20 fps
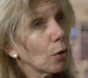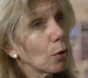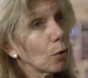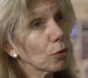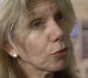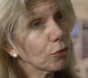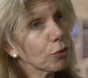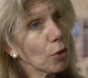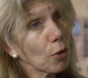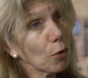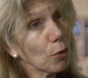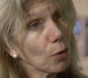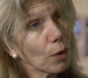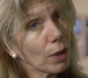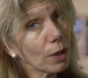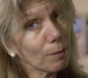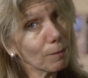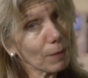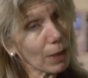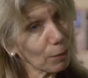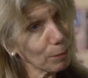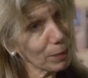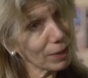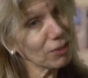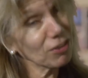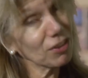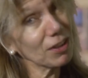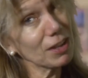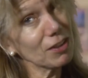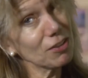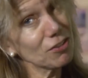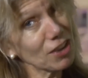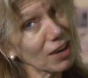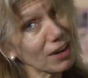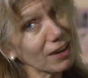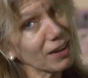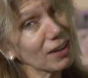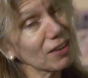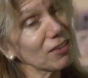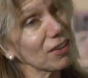Also, I'll be
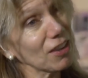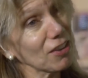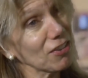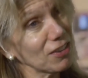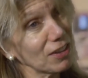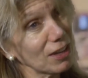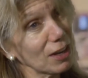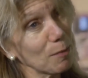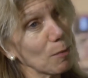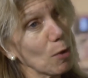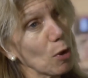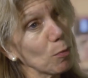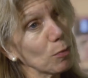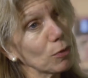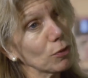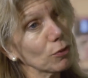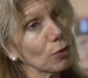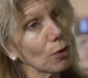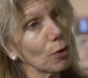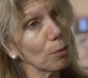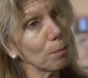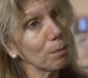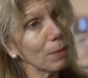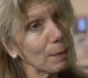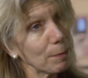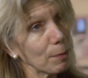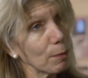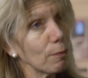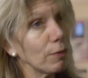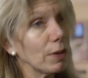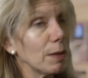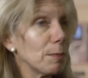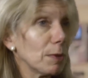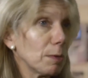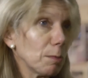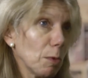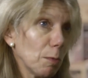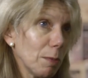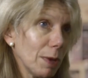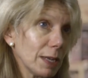chairing a session in a moment on people with
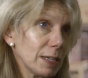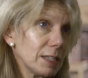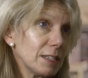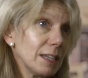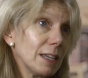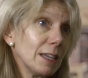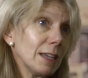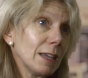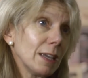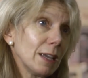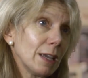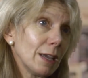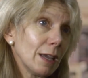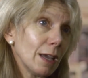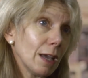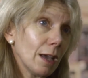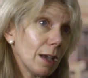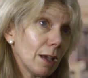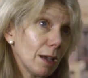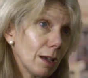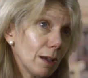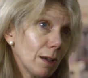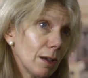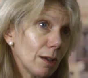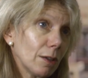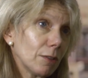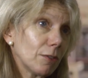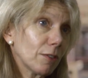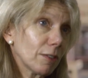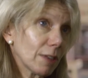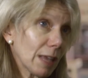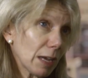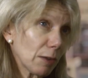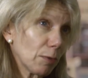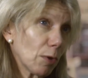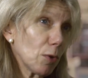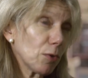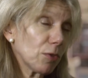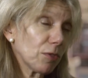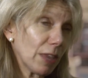limited mobility. Just like
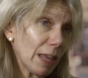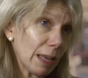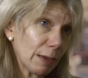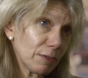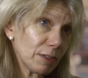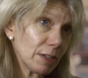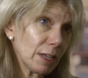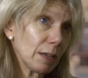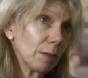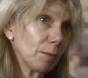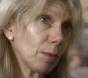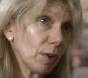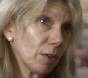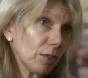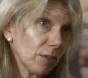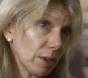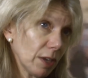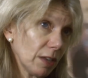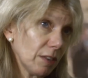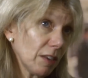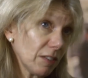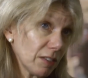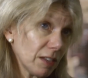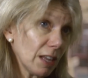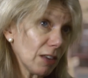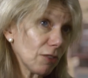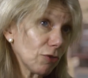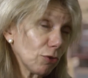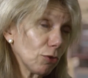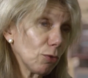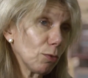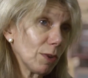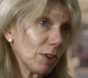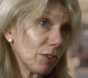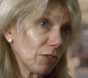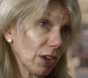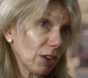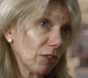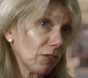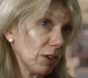road safety, it is an issue
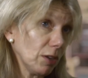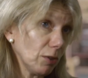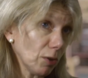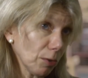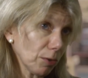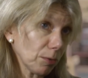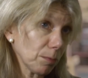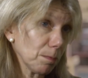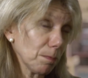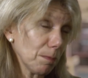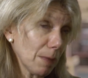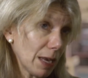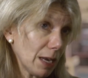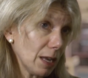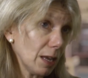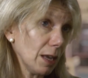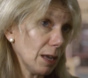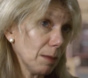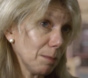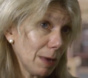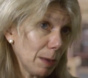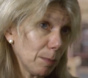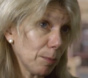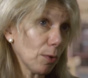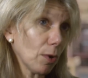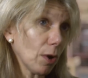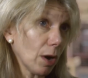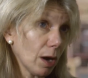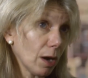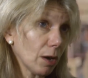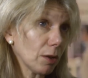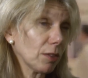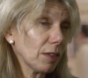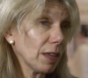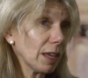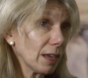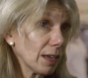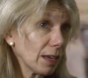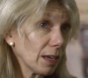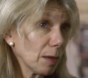which actually not many people are
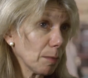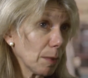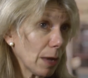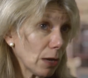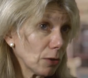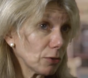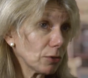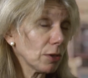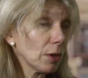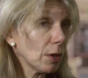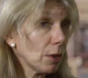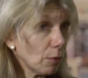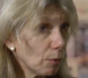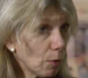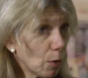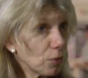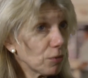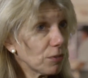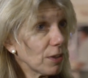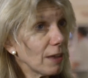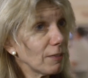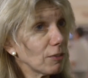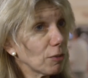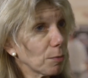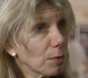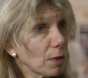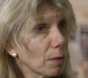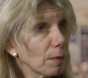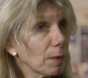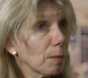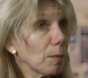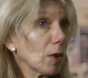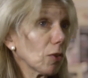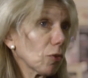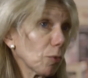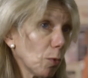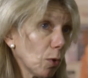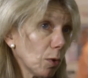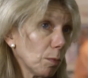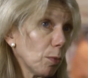thinking about. Road safety is becoming
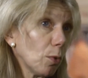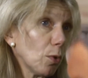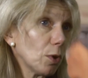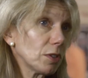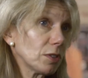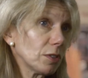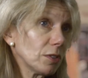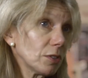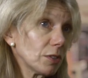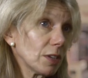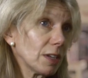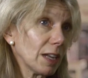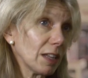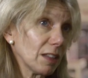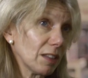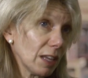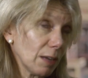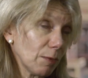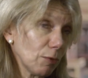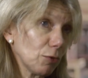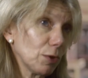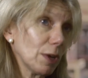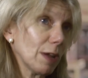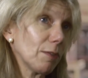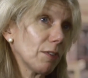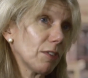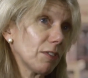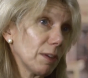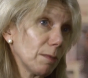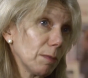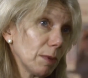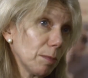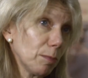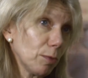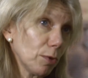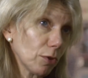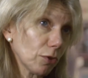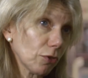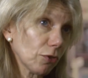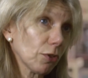much more important, and I think we have a similar
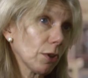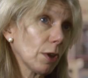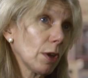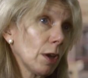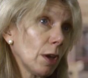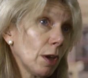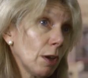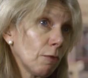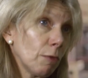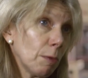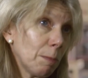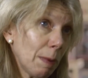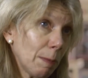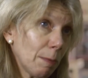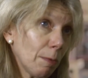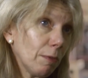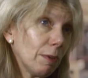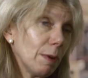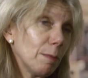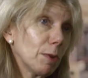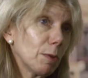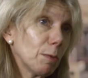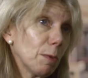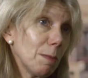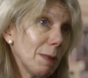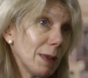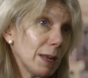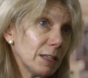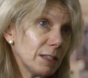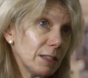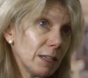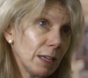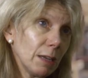push for people with limited mobility.